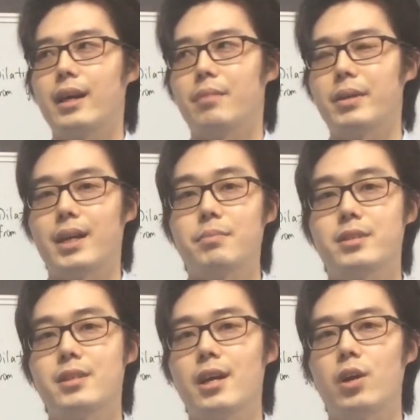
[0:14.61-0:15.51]
either
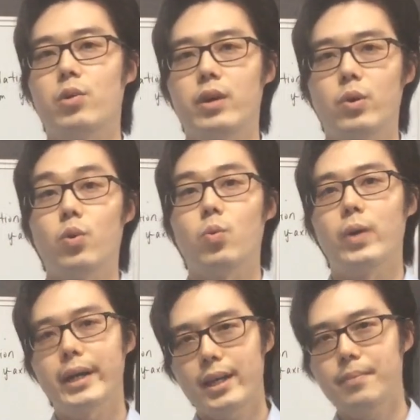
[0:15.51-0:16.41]
becomes narrower or
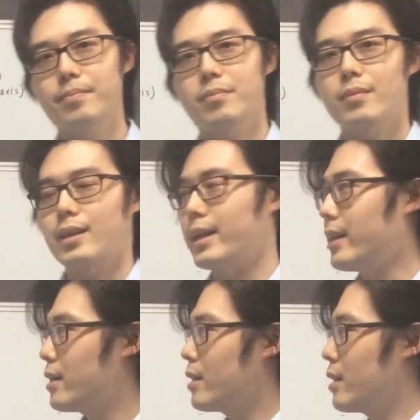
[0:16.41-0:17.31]
wider, okay?